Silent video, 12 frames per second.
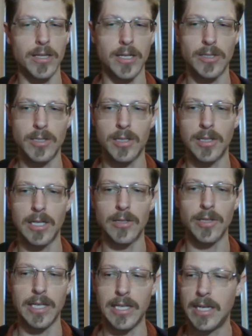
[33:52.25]
There's
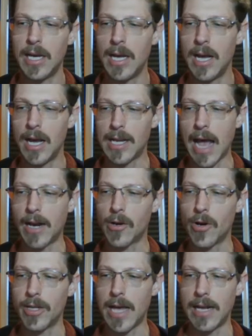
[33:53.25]
clearly a
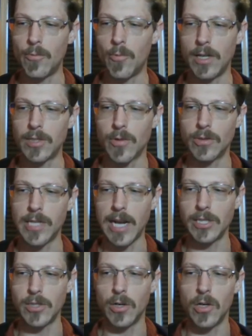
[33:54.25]
category that was
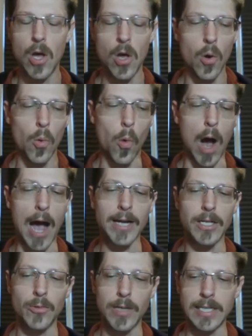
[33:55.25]
rotational. Why
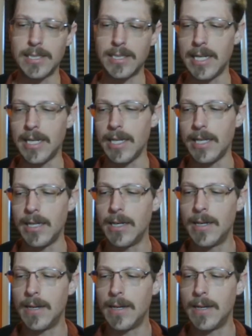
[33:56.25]
do we see